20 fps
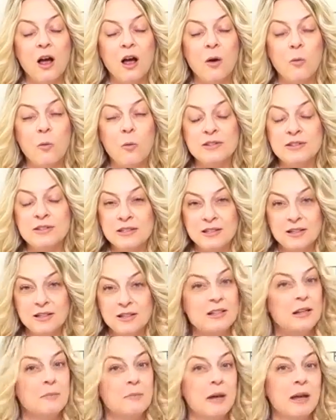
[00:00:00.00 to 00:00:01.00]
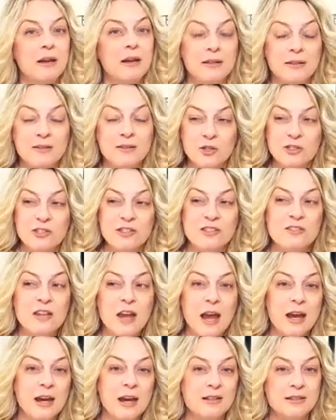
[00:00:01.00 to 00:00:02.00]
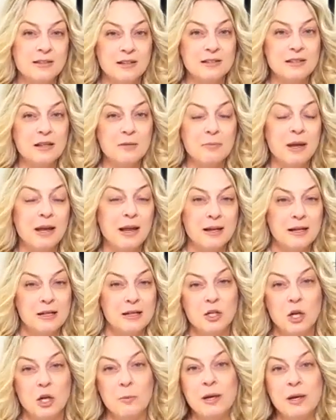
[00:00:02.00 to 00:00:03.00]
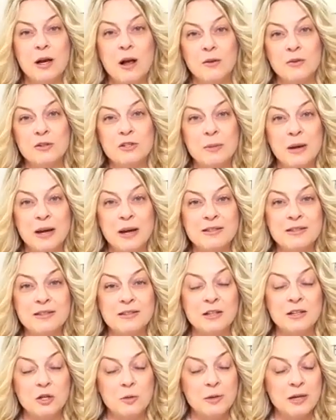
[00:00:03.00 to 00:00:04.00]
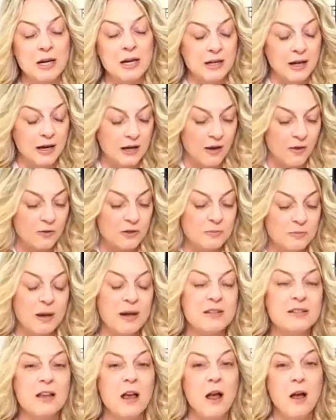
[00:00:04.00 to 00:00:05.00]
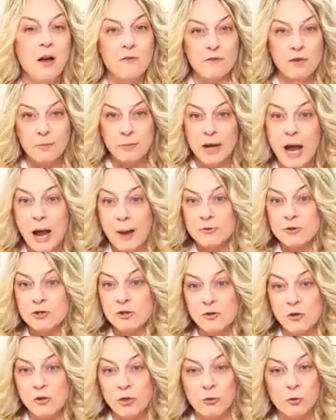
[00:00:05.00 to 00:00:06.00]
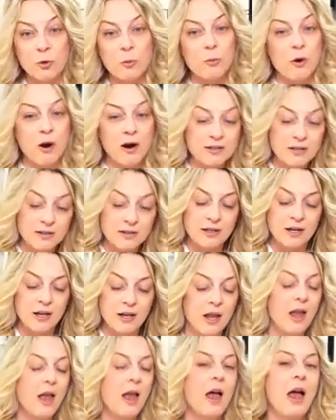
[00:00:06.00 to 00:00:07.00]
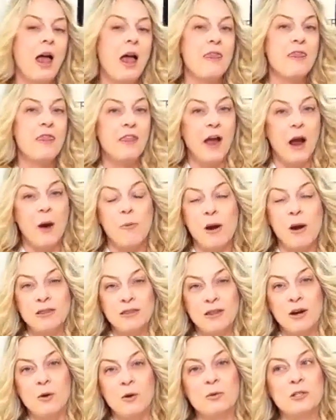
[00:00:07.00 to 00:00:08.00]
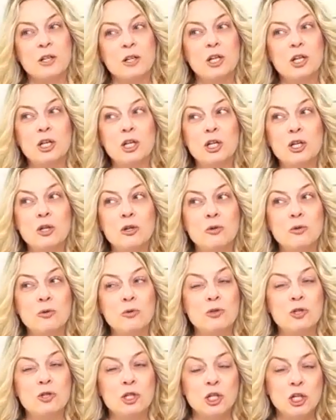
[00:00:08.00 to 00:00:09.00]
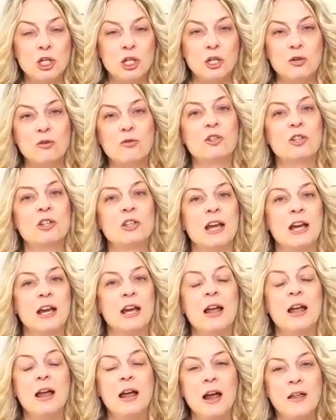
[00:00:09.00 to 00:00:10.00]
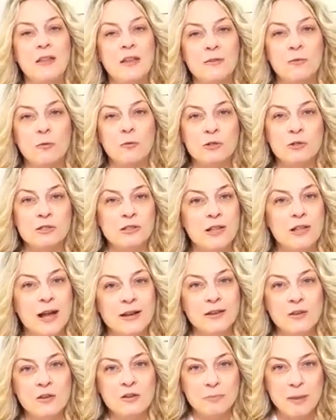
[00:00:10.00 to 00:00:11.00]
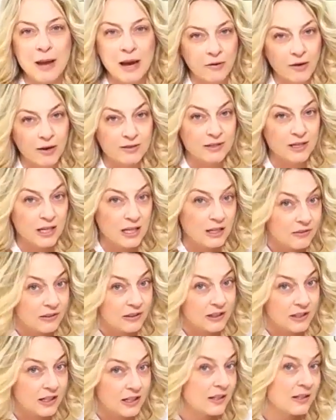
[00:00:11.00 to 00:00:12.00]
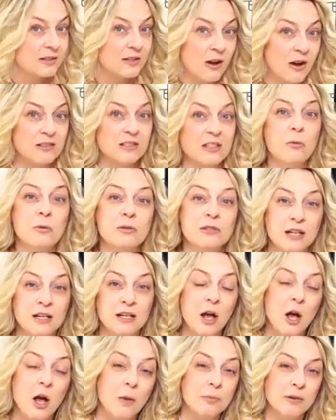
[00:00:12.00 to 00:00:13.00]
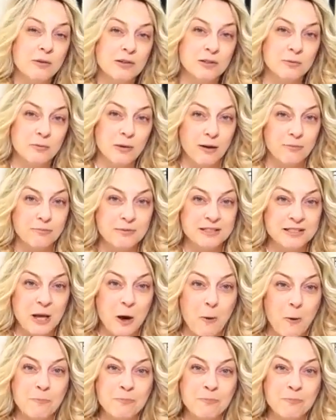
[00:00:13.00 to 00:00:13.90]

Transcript: was the 16-bit, and just staying in 16-bit and Adobe color space, Adobe 98 color space, from capture through processing. And that right there was a huge, huge thing. And then of course, lighting those backgrounds evenly is also what's going to help you as well. So